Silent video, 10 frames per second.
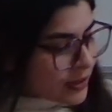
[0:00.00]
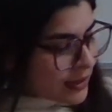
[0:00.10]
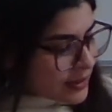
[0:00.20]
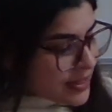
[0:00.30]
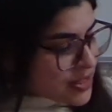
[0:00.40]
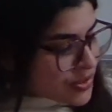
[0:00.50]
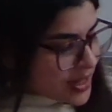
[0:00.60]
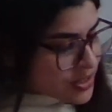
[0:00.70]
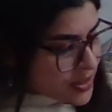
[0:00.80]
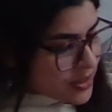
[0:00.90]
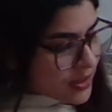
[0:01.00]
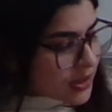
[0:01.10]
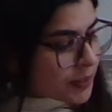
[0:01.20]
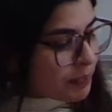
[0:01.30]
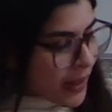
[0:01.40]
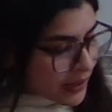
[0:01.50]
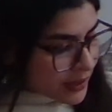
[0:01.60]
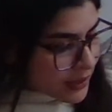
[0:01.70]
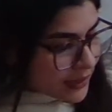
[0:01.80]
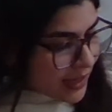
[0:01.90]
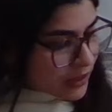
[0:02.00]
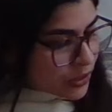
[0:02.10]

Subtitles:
it is registered better than